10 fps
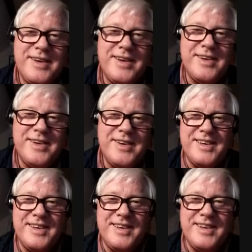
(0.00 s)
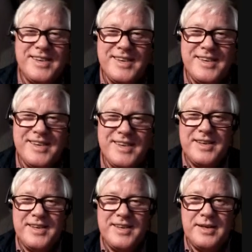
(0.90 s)

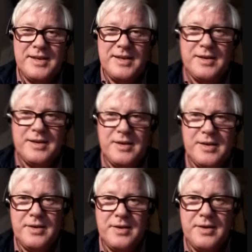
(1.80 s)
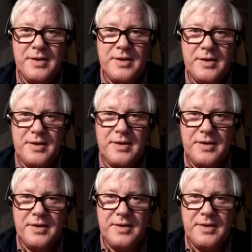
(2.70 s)

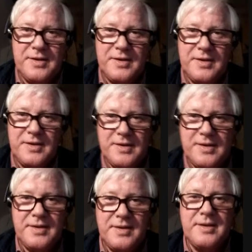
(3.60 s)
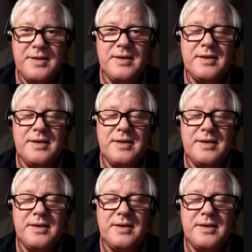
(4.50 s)
This person isn't speaking.